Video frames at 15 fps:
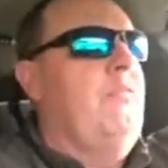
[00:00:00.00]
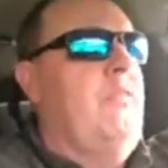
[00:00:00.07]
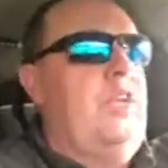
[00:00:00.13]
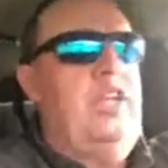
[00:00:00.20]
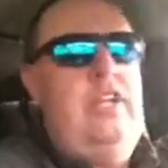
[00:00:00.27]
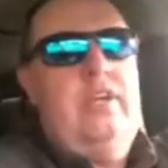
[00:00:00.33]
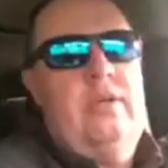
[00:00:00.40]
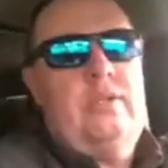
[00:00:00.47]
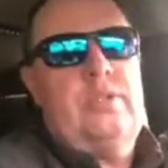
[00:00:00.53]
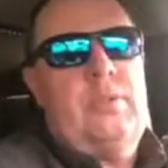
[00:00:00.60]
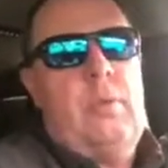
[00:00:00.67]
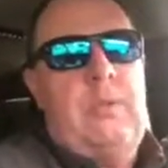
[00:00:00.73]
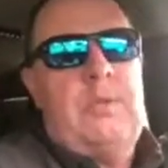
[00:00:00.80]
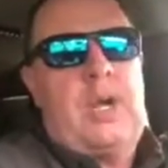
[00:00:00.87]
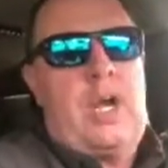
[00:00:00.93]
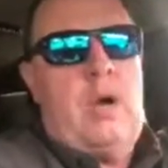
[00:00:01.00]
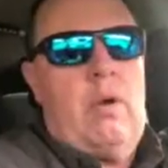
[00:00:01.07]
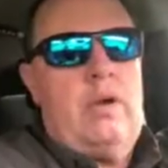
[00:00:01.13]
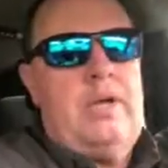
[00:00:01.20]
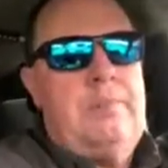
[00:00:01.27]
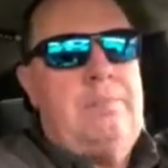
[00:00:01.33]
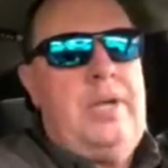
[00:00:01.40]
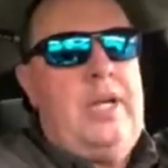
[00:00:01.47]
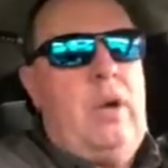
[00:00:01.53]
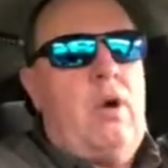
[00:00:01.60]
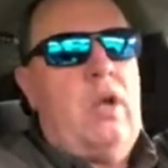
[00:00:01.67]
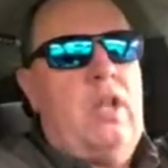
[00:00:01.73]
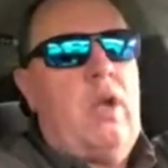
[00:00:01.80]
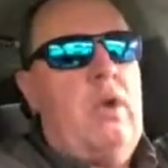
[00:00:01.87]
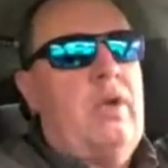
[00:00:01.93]
For years, we were called
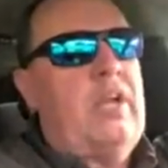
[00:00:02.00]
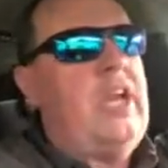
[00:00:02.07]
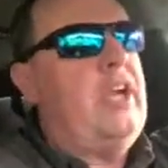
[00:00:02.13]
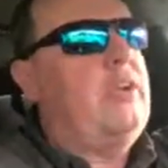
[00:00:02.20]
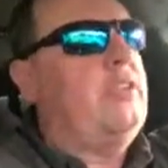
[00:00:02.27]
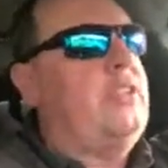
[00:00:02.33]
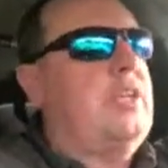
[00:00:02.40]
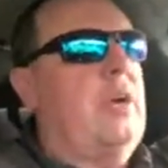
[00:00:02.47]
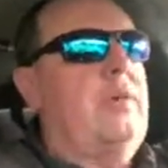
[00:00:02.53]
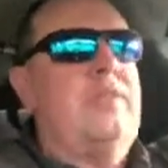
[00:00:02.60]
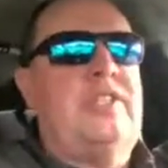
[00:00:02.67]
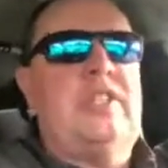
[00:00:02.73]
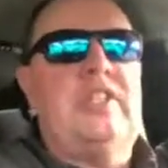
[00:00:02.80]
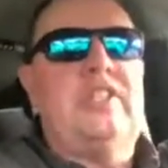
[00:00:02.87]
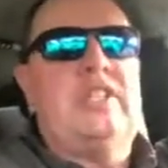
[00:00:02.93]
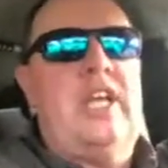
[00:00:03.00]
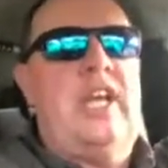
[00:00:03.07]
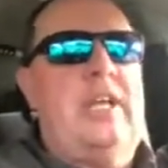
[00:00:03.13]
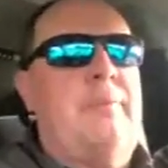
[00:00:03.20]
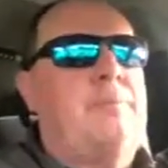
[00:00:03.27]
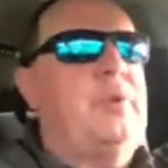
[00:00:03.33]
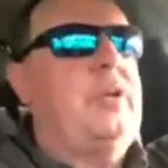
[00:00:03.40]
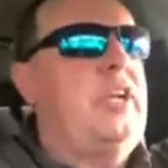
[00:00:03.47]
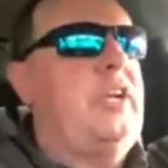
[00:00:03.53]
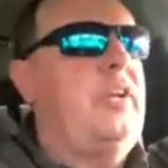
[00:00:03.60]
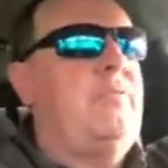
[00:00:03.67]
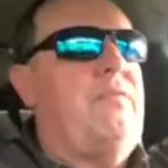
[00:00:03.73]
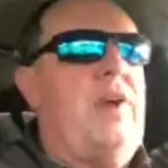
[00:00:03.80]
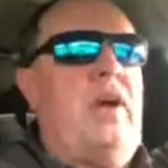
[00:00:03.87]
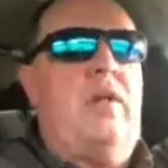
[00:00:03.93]
NPR Lawn Care Services, had a pretty
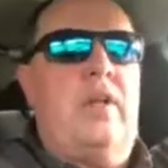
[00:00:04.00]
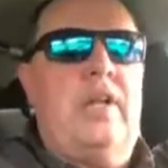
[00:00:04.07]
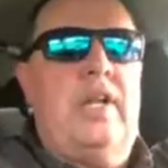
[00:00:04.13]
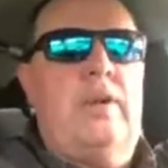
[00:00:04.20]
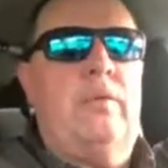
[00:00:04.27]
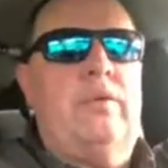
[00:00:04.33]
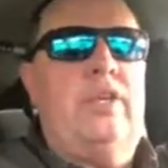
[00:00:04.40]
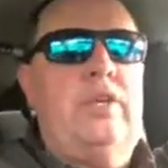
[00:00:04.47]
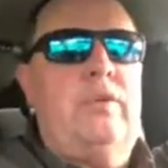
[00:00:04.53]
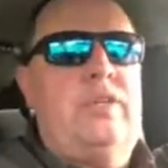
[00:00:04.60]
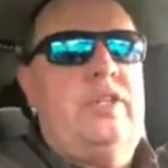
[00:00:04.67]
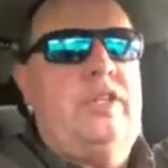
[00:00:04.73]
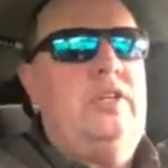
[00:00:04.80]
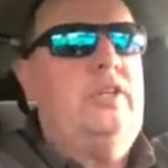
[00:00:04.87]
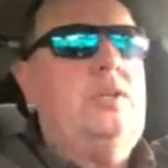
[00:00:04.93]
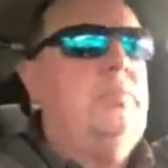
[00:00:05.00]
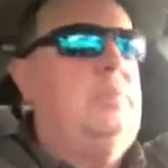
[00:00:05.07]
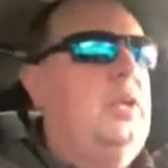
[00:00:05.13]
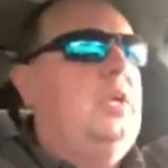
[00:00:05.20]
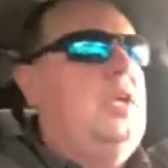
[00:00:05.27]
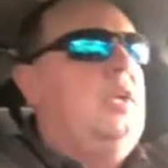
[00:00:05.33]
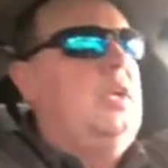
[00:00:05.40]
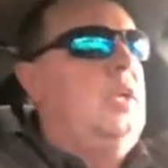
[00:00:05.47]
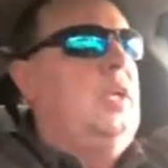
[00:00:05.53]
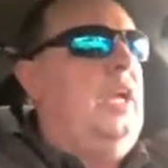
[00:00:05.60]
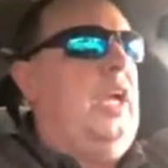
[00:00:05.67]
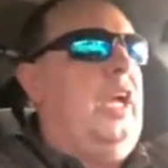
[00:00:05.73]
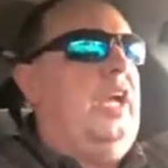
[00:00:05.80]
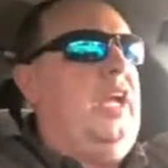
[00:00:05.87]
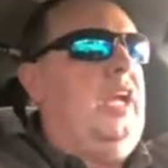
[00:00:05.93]
good following on YouTube,
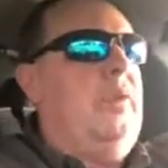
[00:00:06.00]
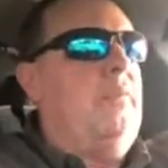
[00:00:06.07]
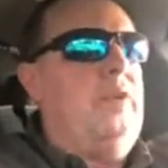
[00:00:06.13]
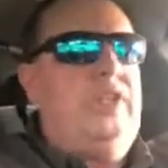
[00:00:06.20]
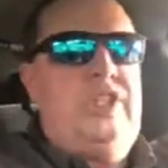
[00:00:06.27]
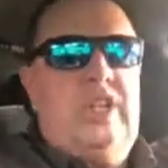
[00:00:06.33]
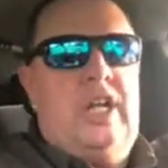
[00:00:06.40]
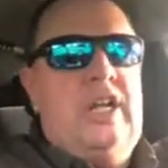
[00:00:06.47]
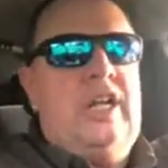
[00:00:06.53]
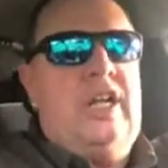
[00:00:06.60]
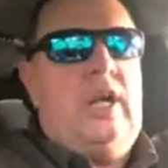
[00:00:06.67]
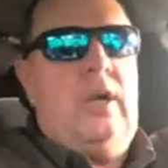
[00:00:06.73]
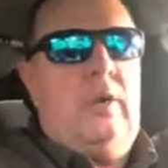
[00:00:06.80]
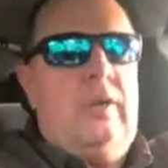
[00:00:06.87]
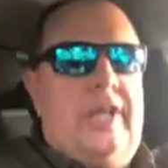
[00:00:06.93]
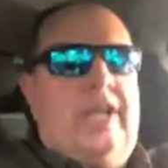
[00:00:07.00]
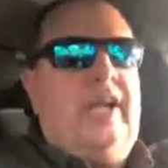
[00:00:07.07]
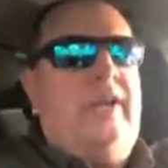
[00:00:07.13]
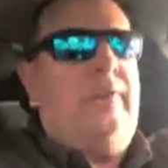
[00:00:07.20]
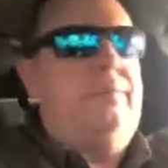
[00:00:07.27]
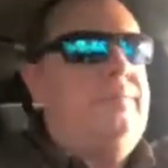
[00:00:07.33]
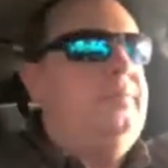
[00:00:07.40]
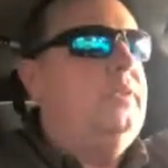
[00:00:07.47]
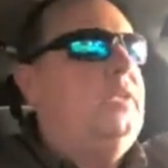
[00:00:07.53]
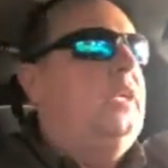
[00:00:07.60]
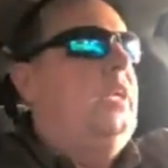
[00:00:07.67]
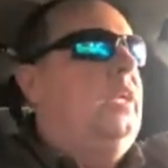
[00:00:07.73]
and we shut it all down.